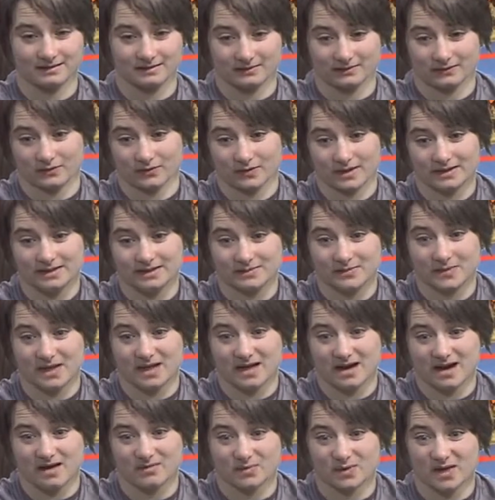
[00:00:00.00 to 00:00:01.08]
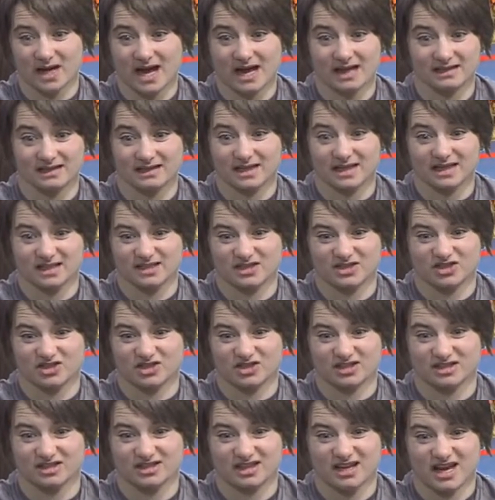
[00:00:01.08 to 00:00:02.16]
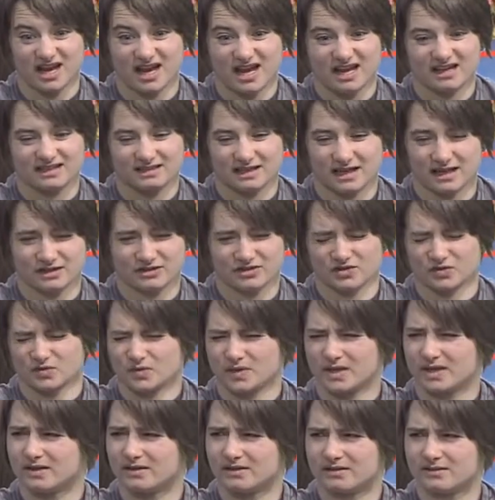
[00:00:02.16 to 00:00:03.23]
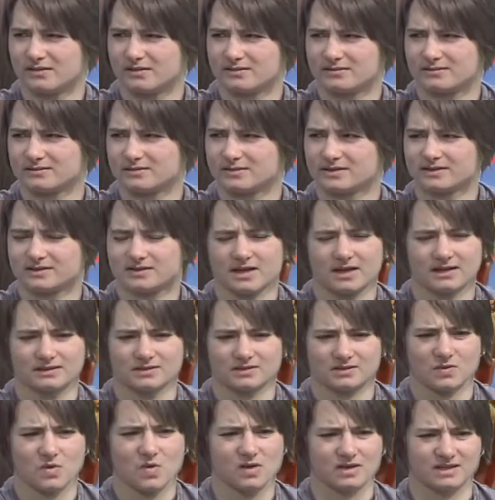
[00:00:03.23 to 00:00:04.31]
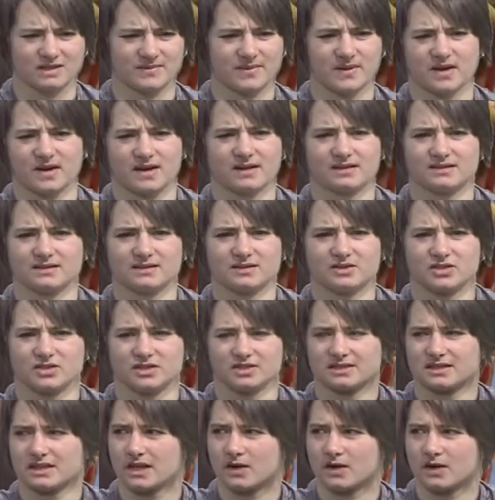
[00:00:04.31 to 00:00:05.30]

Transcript: for it to become reality, it's kind of surreal. Just like this whole experience. It's just